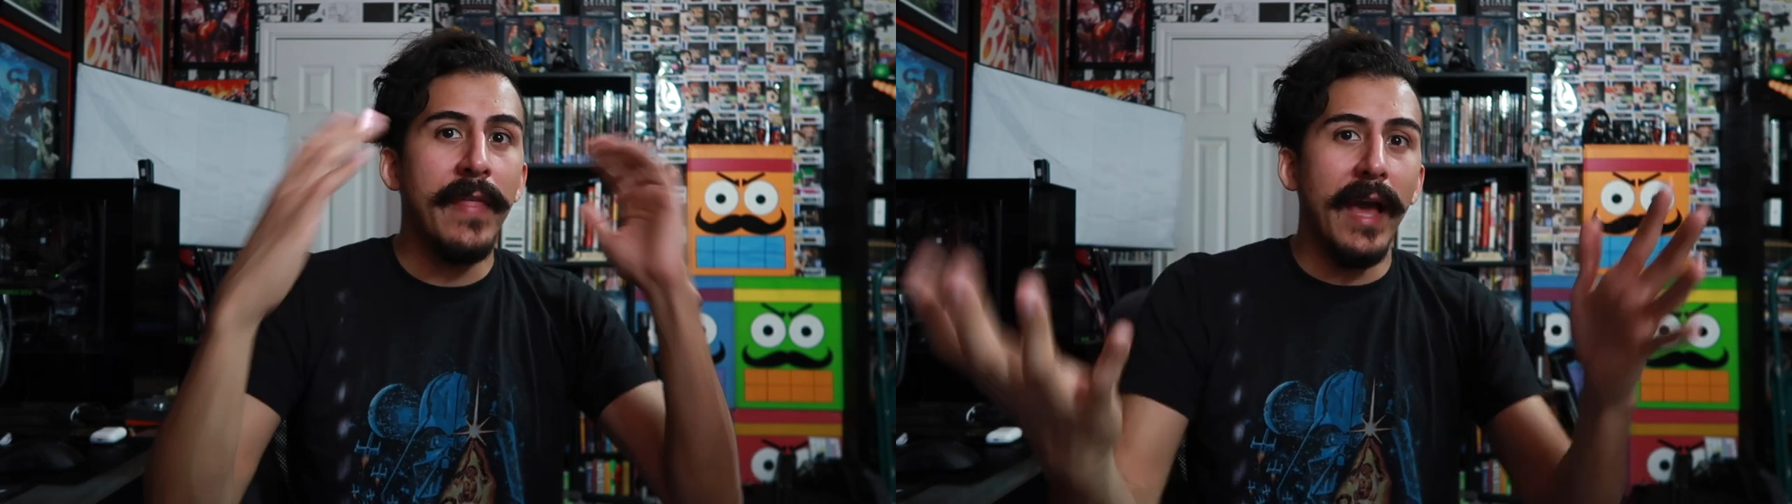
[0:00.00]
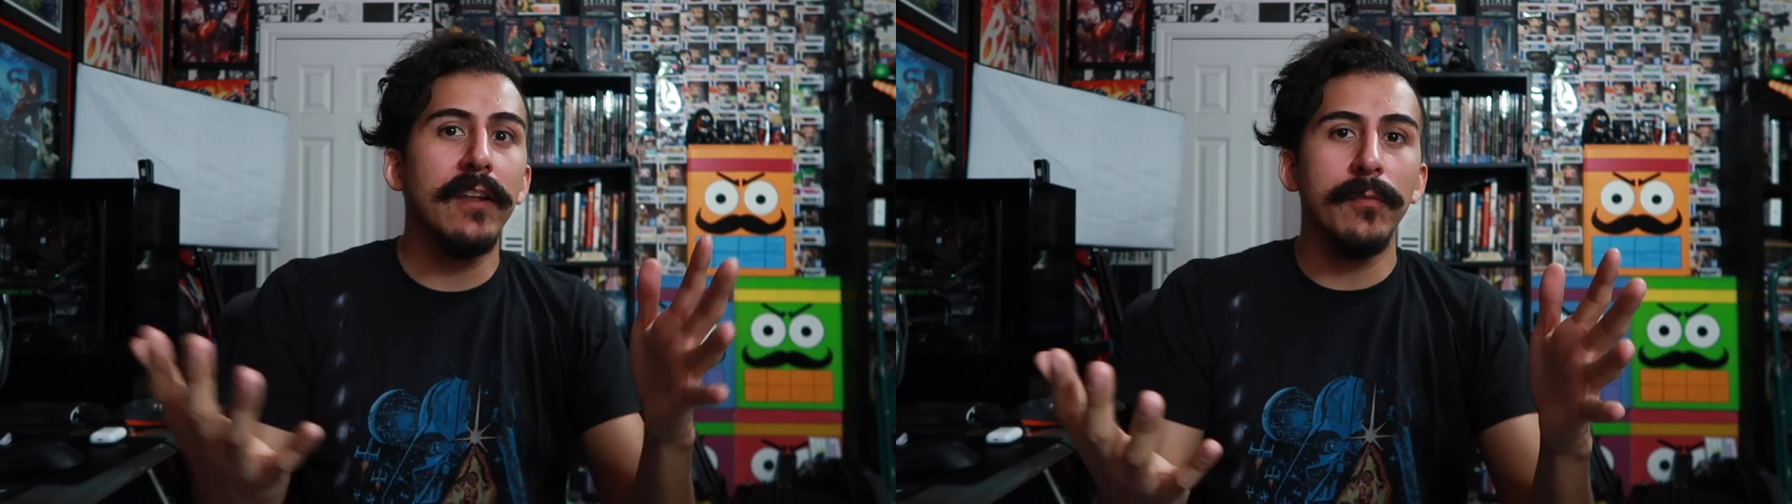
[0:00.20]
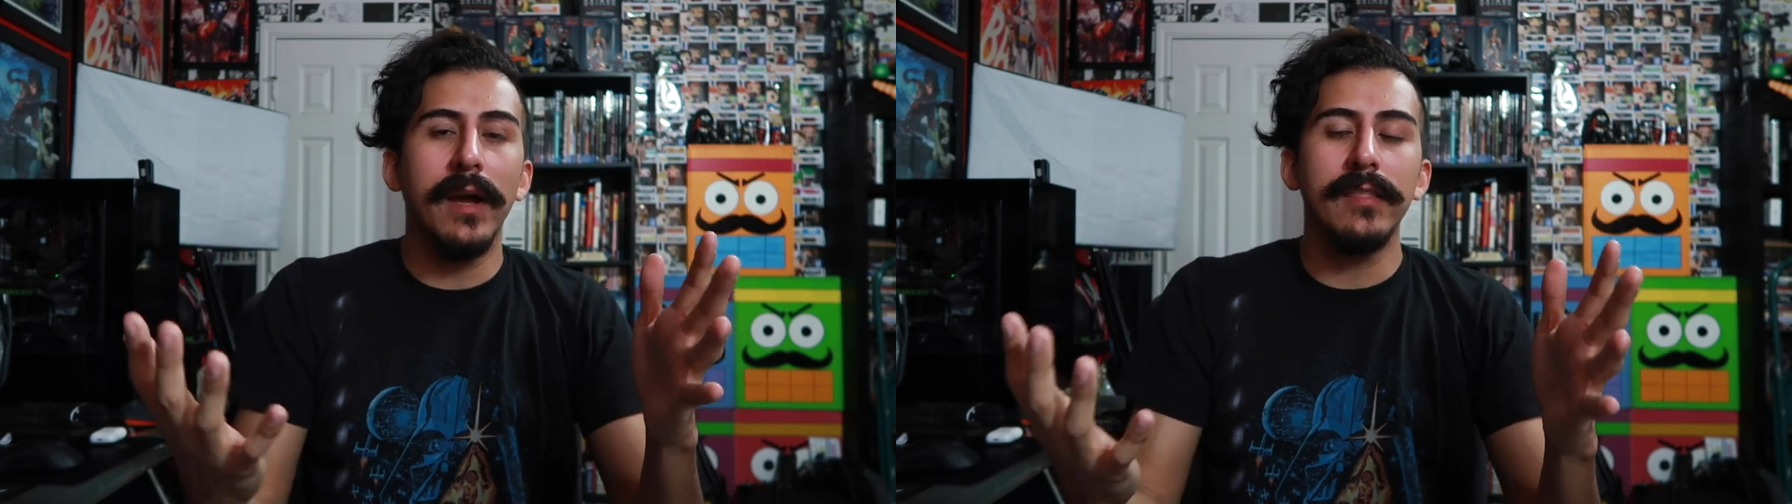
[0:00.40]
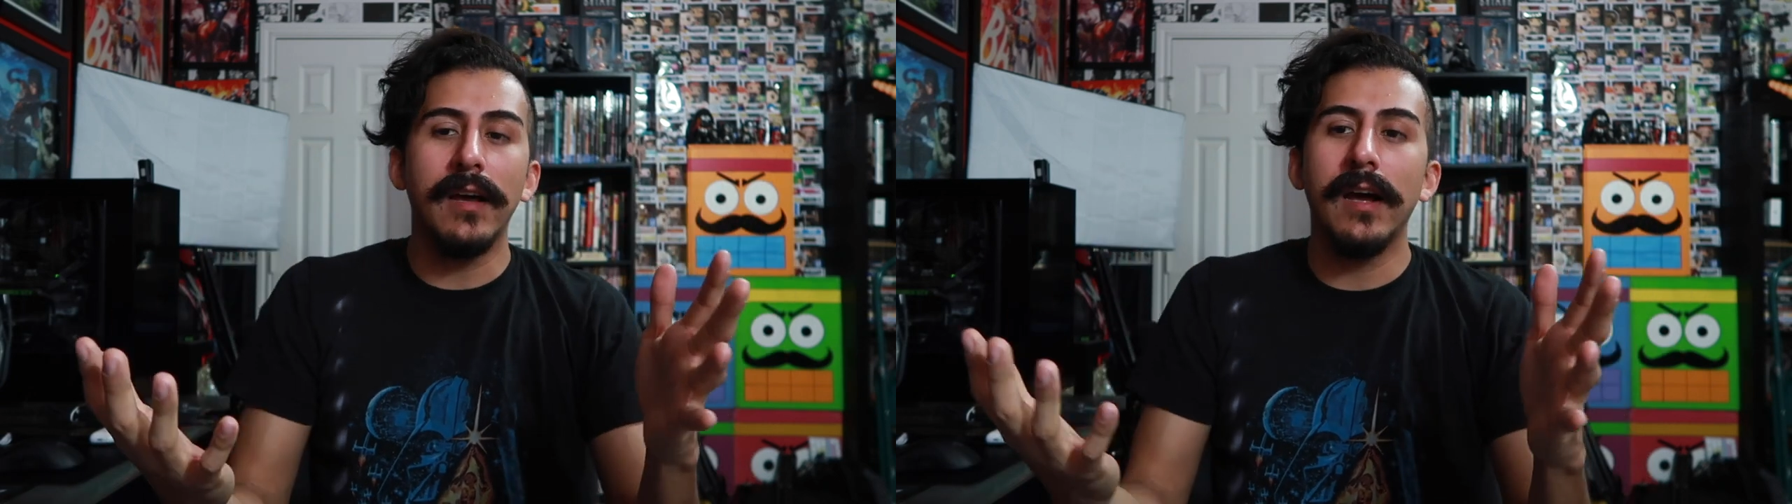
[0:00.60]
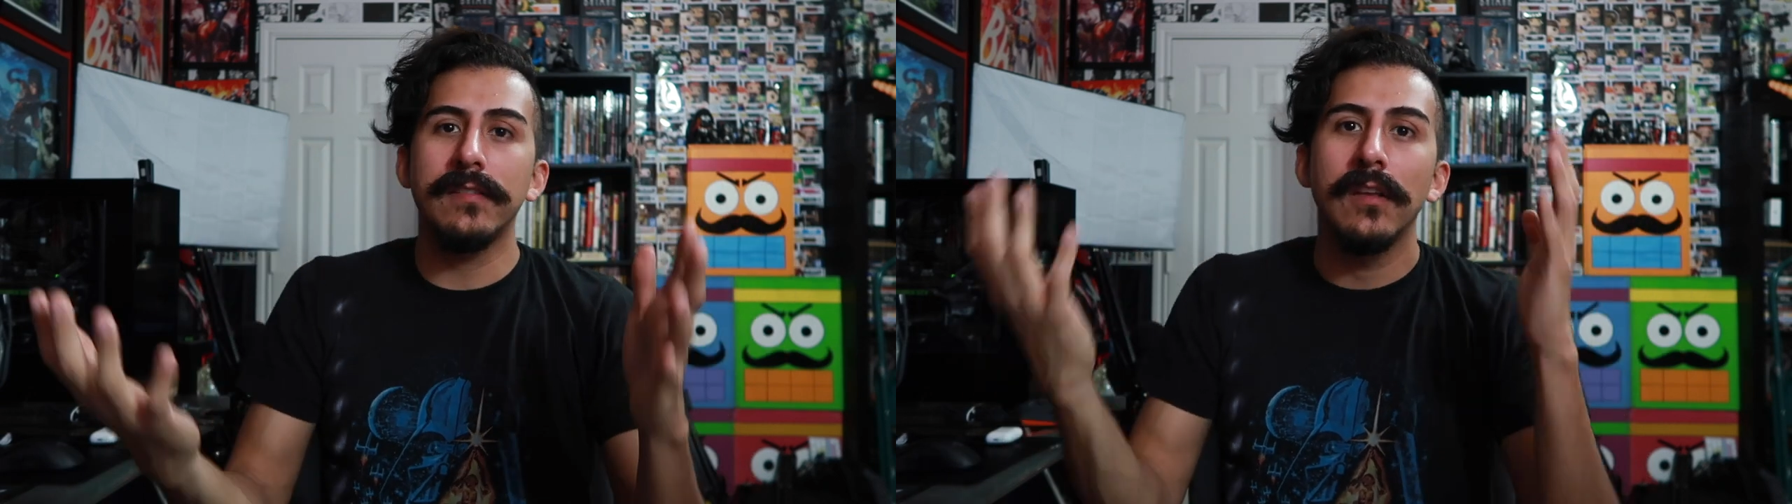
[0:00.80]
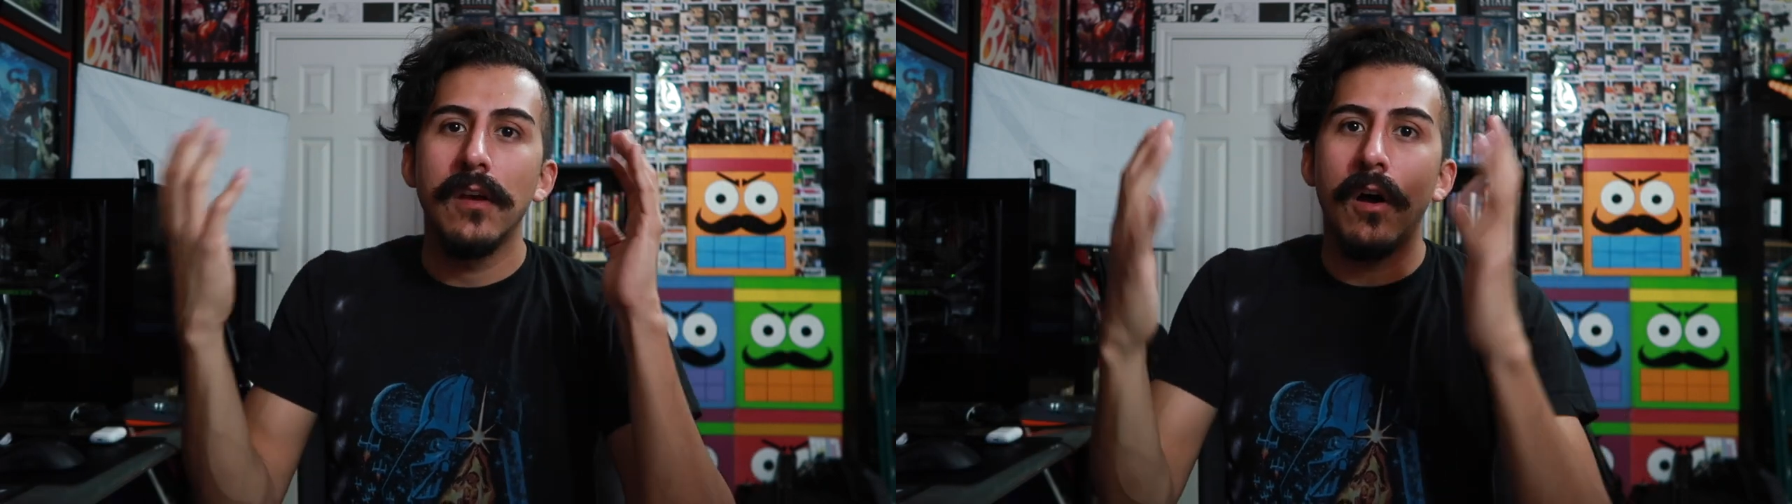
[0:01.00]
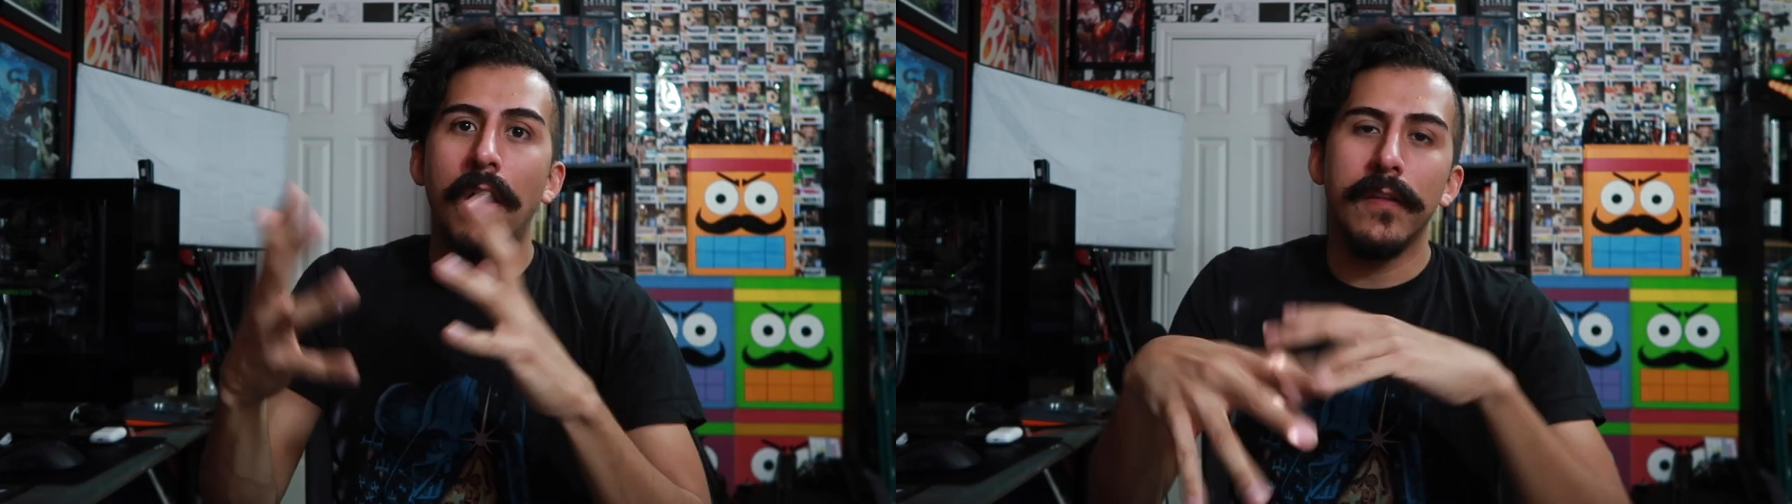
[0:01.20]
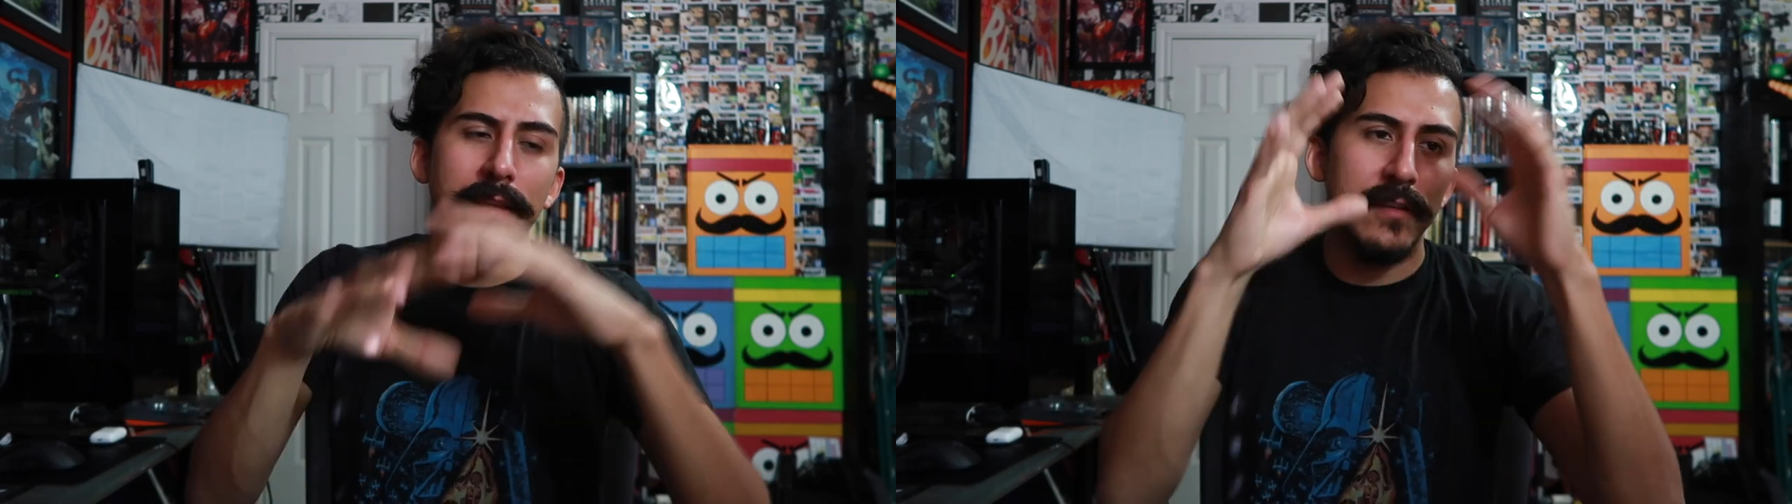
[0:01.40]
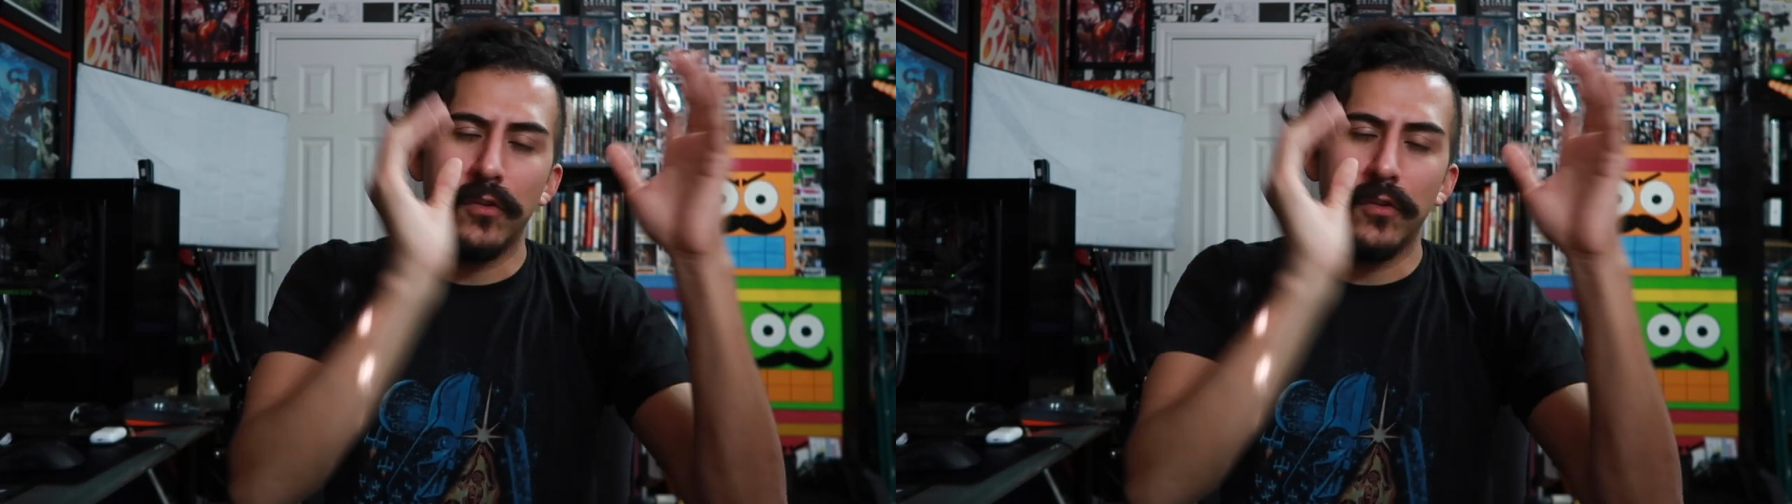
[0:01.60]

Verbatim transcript: that is my thoughts on this.